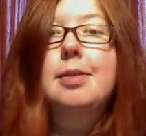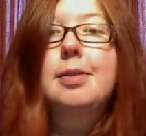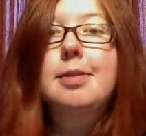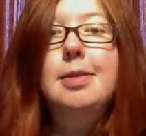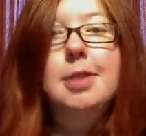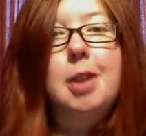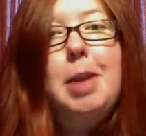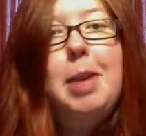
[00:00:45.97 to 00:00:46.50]

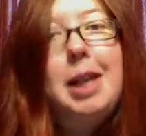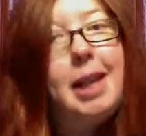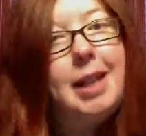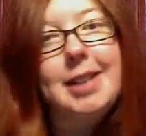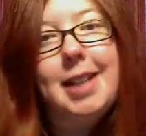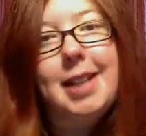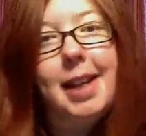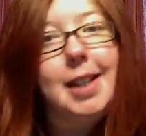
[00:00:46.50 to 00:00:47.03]
So many
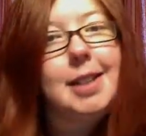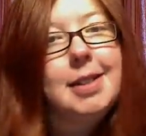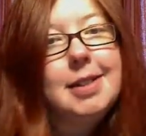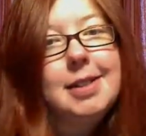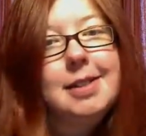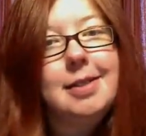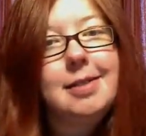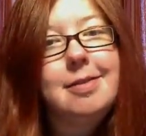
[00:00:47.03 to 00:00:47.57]
nice
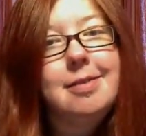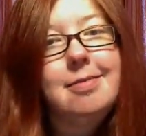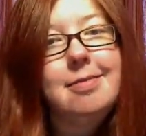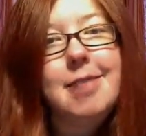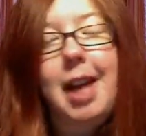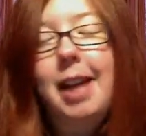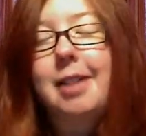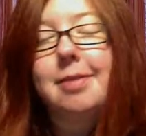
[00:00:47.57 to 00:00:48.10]
things.
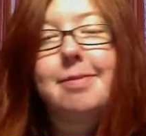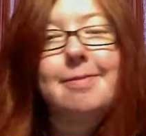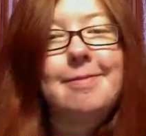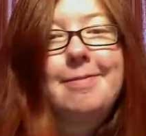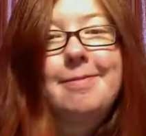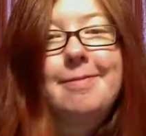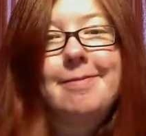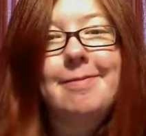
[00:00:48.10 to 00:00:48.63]

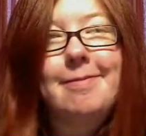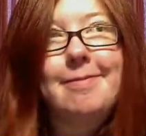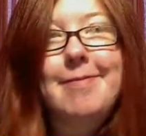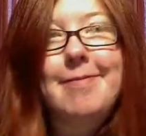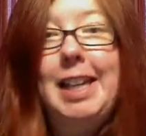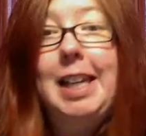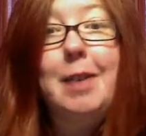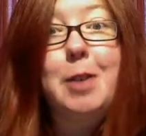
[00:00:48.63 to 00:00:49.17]

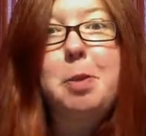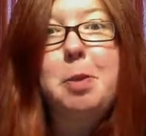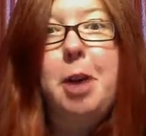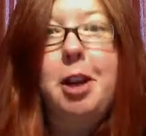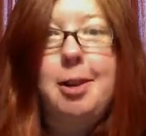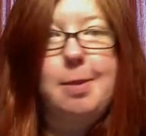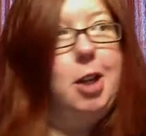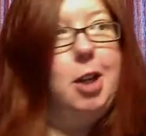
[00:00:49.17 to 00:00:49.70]
I didn't
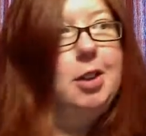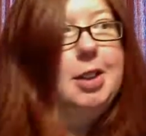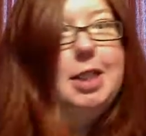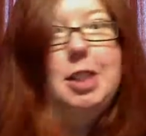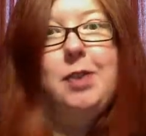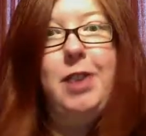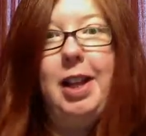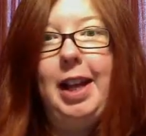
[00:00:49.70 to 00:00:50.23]
respond to them all because I
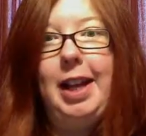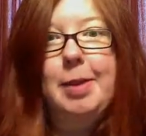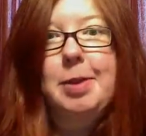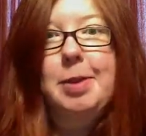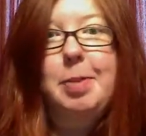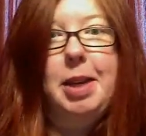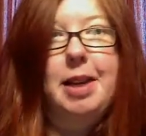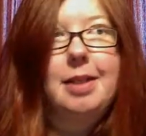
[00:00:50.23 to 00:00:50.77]
just felt like I
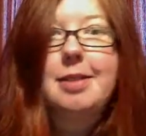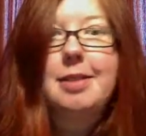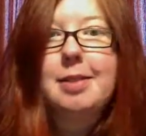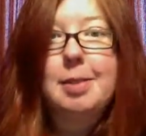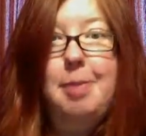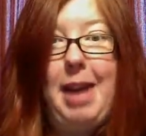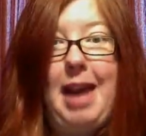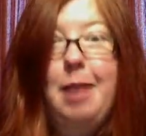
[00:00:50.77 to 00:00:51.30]
was being,
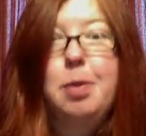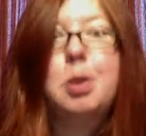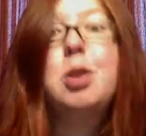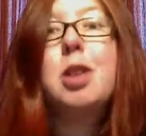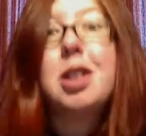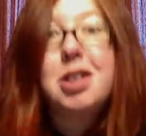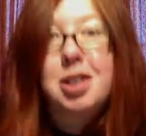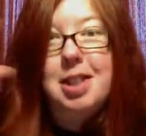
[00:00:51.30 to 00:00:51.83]
my head was
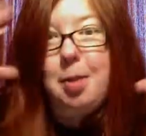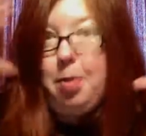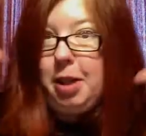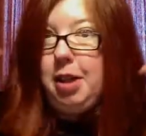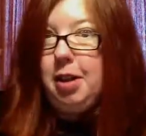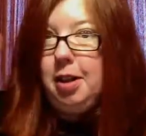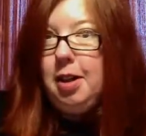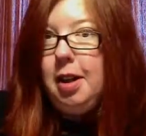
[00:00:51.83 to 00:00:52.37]
going to just get
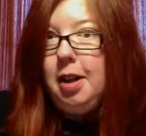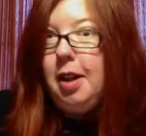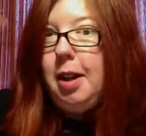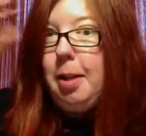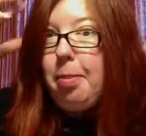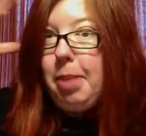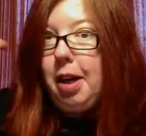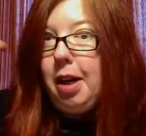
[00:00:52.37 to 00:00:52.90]
bigger,
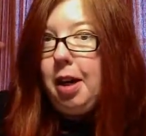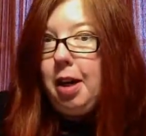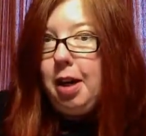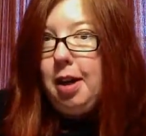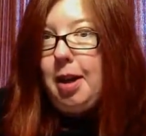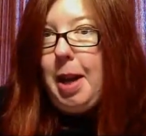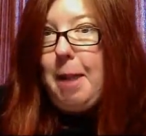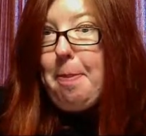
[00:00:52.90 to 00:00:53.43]
bigger,
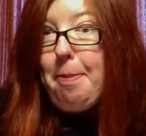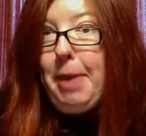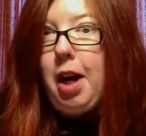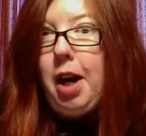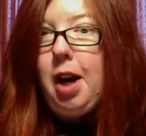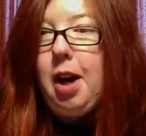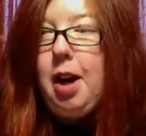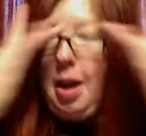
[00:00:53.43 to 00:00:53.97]

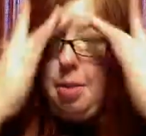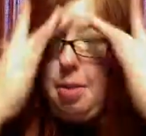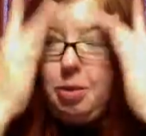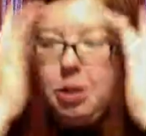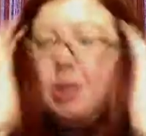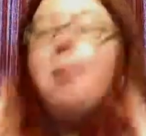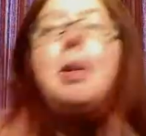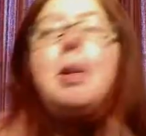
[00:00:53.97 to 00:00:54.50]
bigger. But
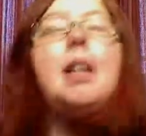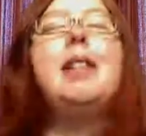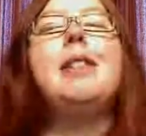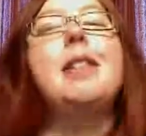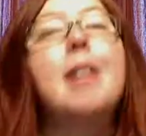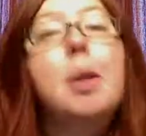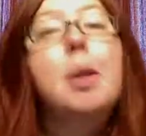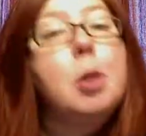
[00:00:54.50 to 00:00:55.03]
just so many nice
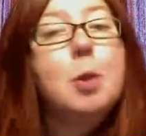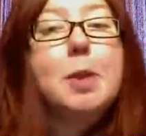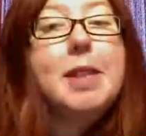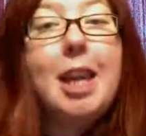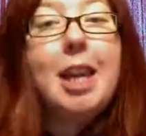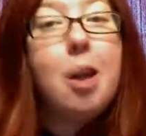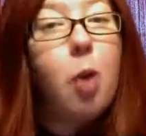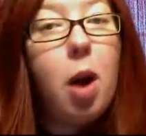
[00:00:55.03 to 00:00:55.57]
things, and I just want
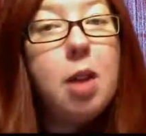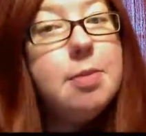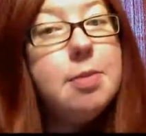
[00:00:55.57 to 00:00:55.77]
to thank you all.